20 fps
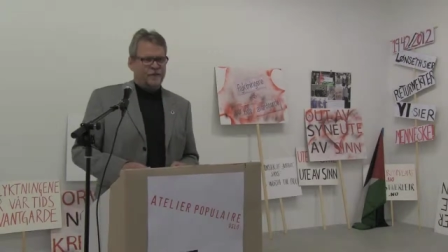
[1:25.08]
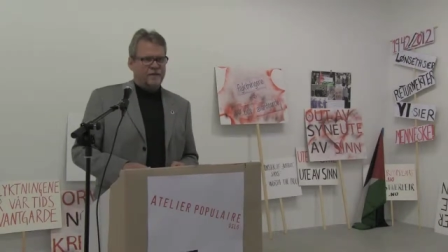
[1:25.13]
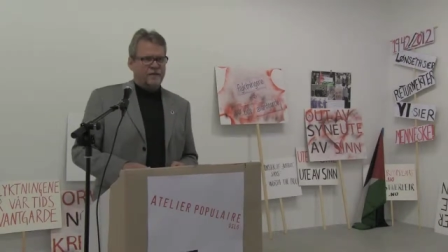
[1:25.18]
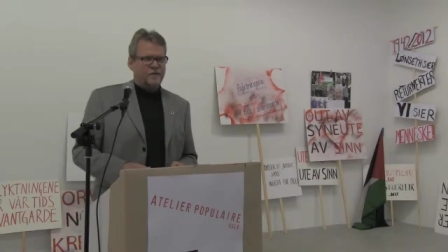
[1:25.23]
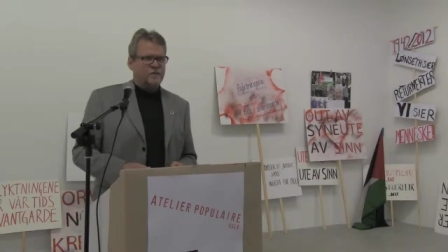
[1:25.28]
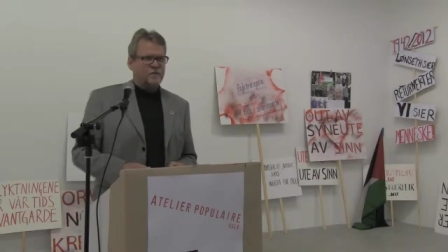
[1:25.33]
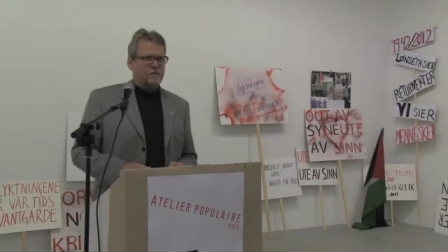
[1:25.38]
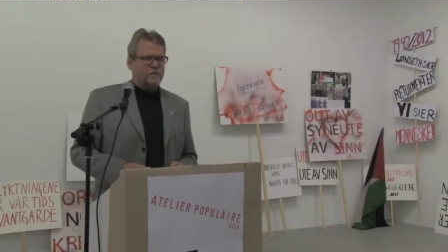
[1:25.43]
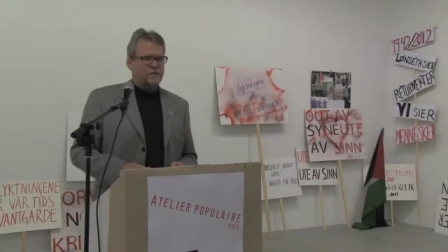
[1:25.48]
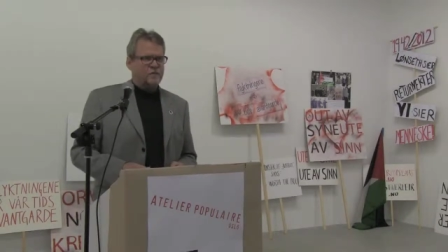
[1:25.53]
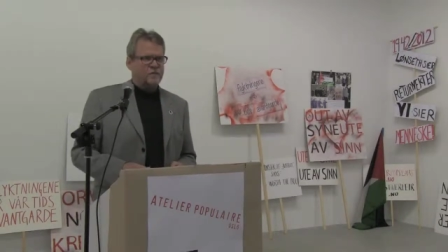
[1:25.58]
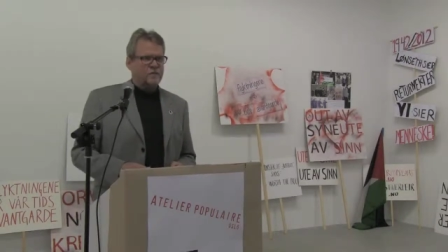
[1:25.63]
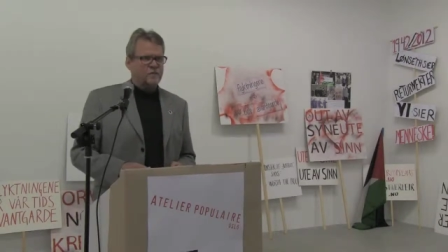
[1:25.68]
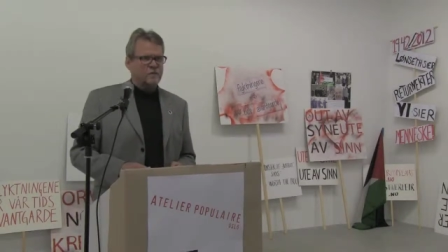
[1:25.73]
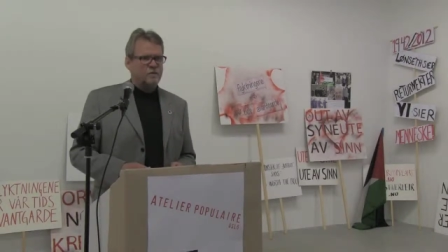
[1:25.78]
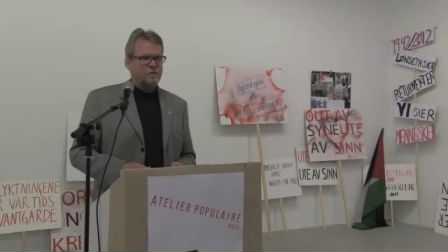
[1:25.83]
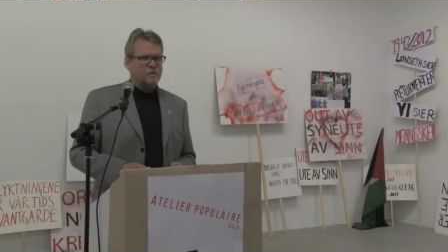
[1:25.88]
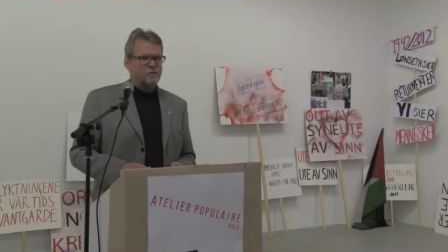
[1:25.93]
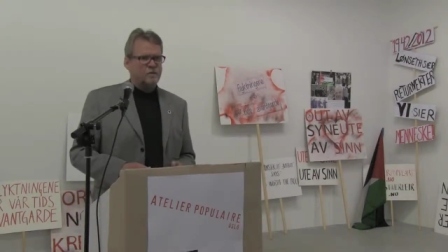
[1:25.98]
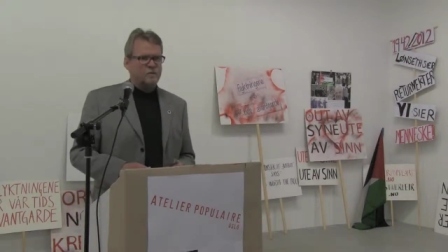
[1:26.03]
And
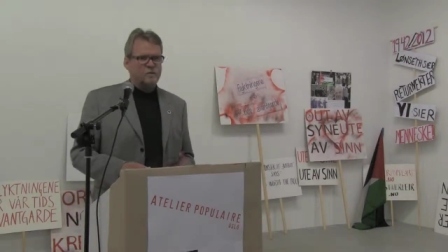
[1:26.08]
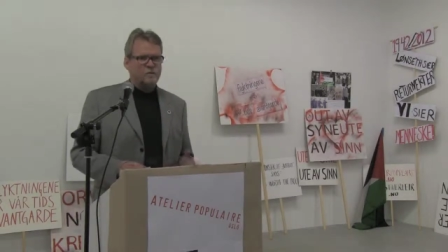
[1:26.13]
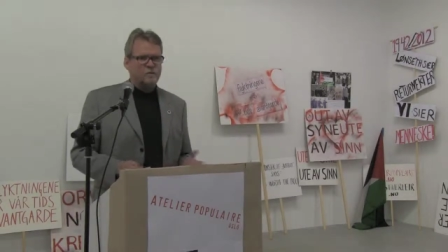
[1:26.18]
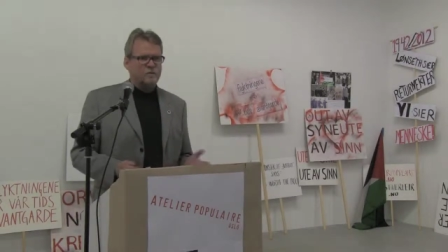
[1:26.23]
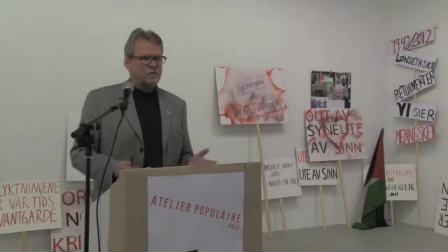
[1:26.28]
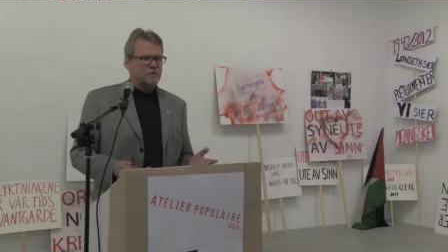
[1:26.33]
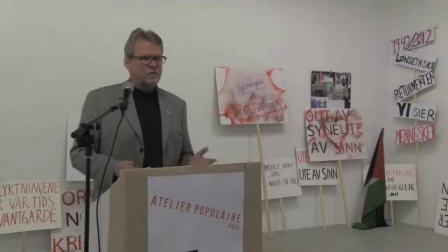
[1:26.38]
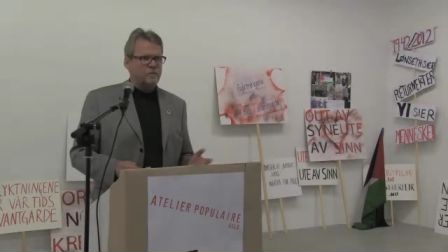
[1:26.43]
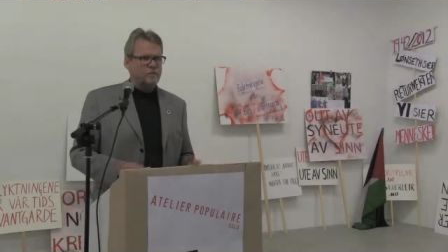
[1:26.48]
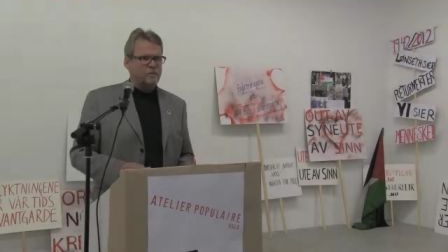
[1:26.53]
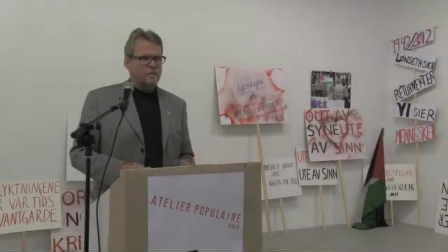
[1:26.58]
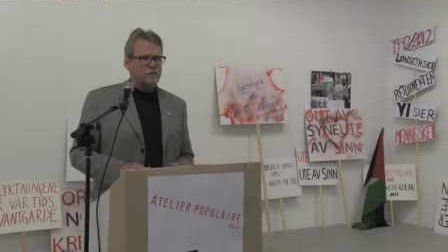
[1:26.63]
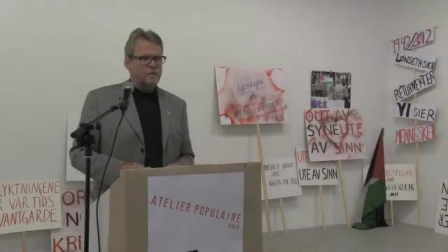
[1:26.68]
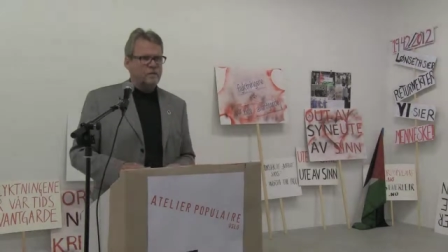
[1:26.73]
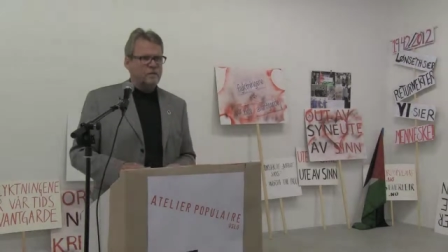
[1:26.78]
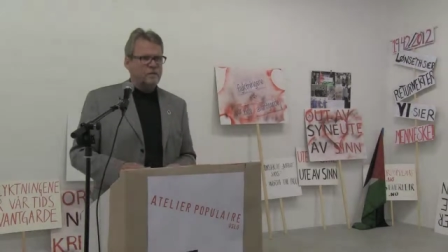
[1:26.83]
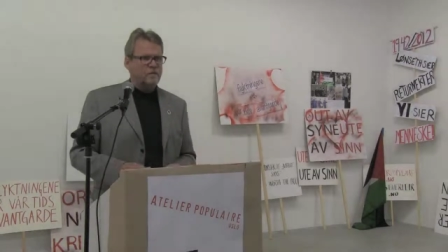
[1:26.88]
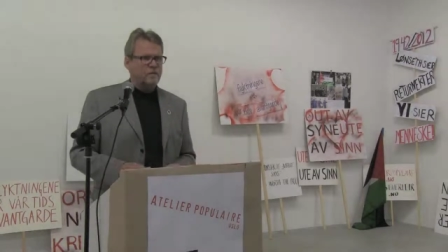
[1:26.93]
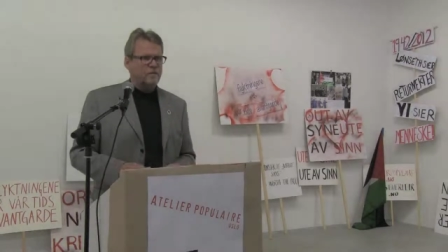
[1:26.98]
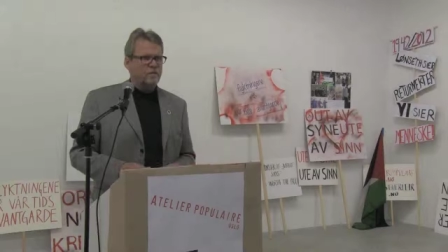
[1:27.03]

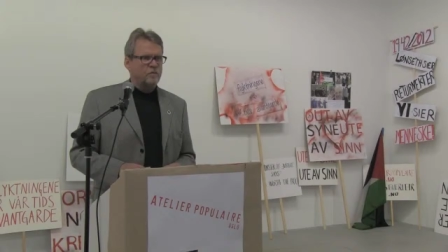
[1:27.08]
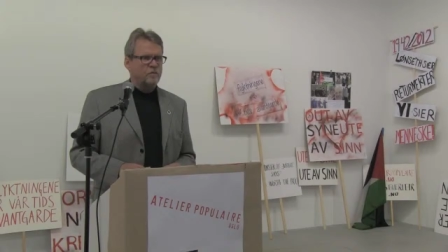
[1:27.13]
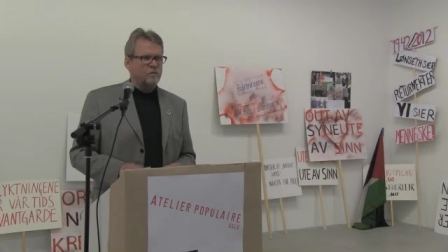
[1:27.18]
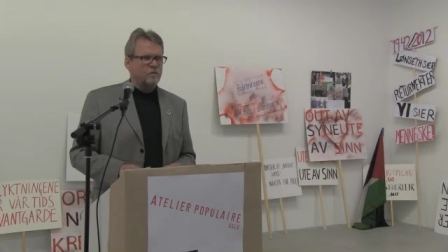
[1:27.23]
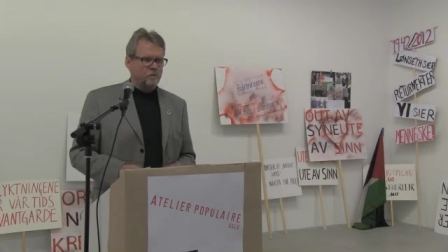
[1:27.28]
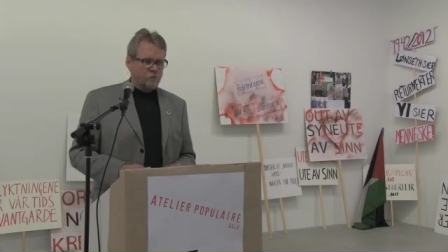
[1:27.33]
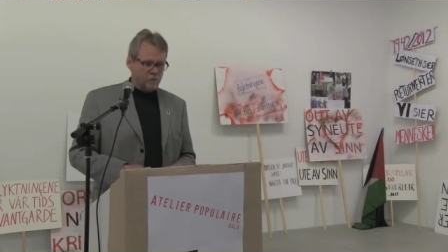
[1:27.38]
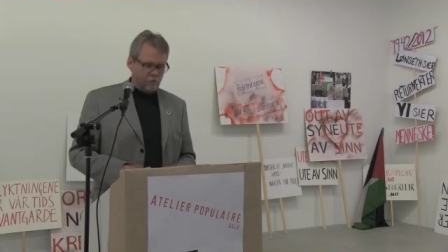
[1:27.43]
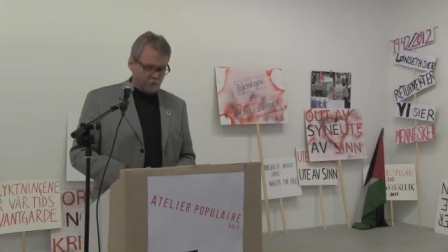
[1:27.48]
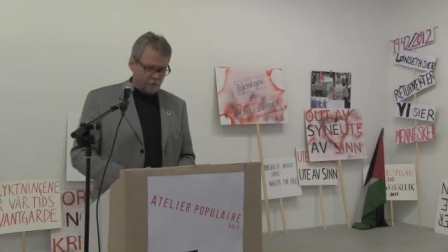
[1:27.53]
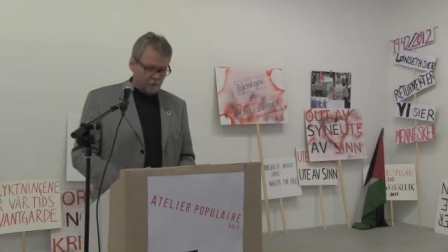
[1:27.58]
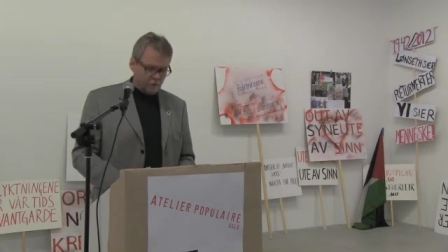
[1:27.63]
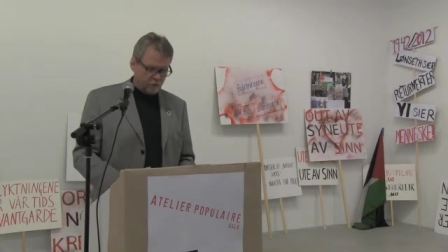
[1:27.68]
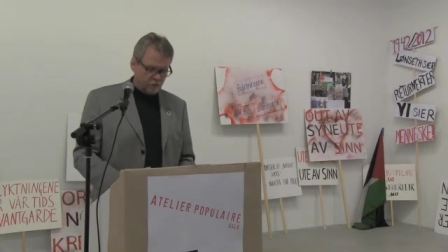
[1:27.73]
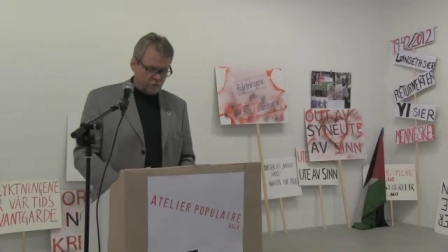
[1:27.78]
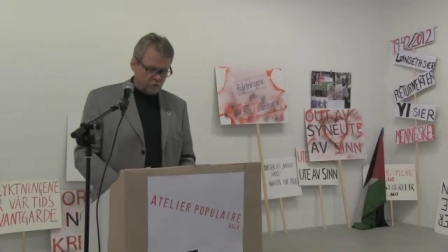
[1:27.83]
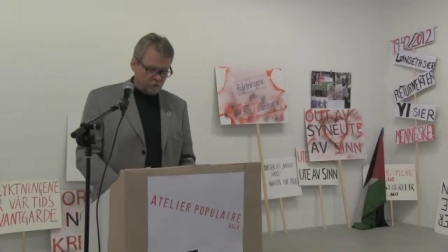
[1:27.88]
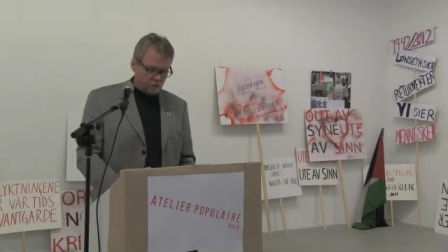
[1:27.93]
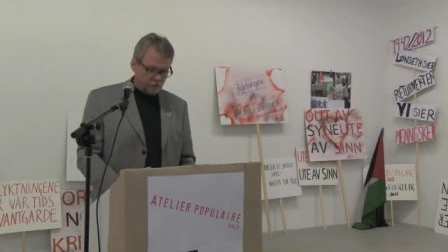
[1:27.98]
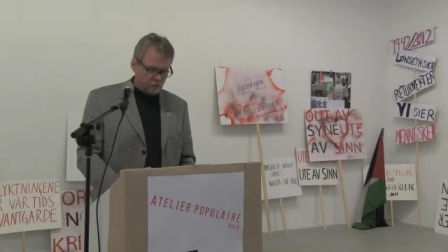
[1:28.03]
it's up to
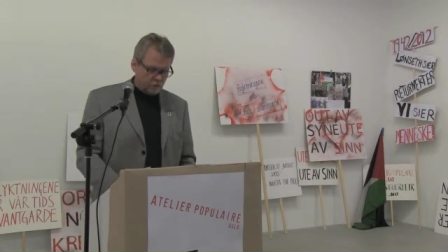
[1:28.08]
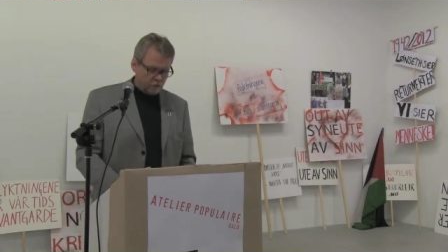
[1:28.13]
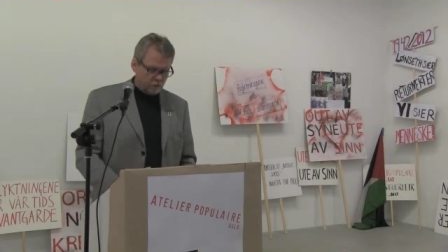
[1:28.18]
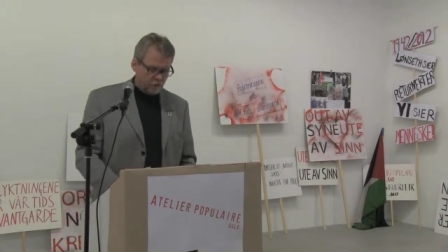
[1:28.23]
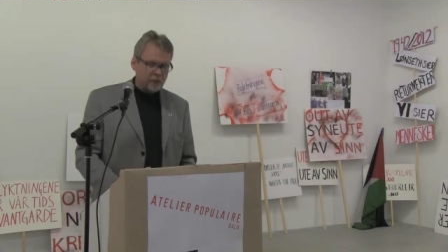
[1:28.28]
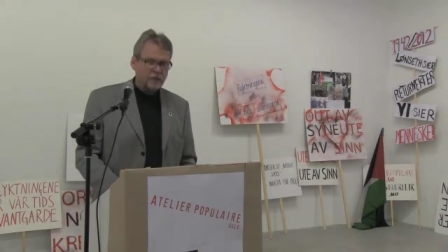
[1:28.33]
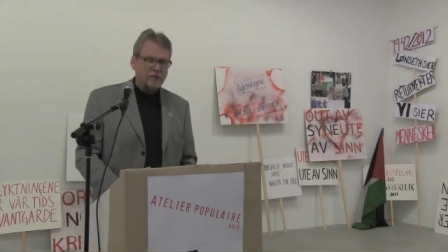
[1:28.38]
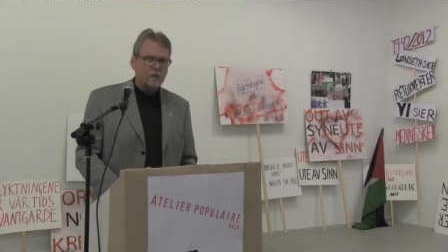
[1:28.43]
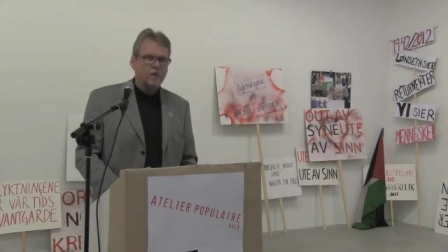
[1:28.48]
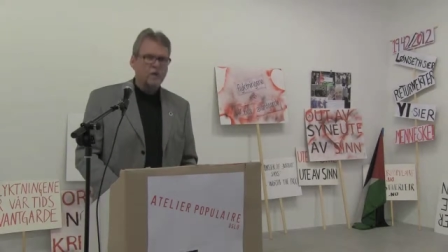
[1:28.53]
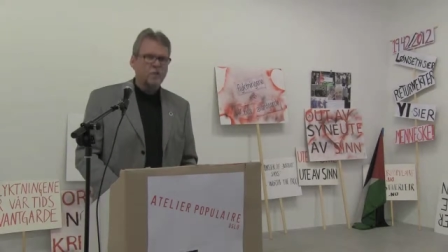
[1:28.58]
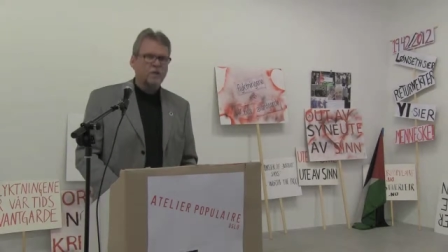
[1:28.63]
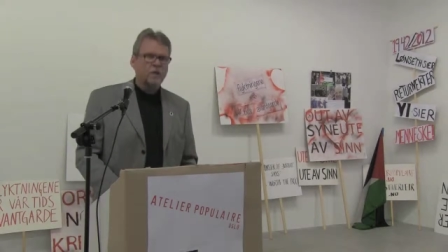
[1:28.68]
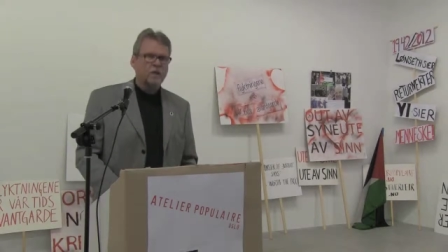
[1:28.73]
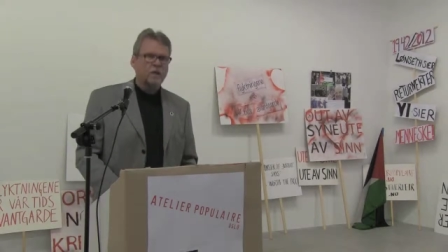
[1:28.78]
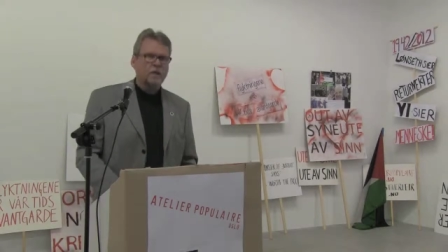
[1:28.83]
you to take note.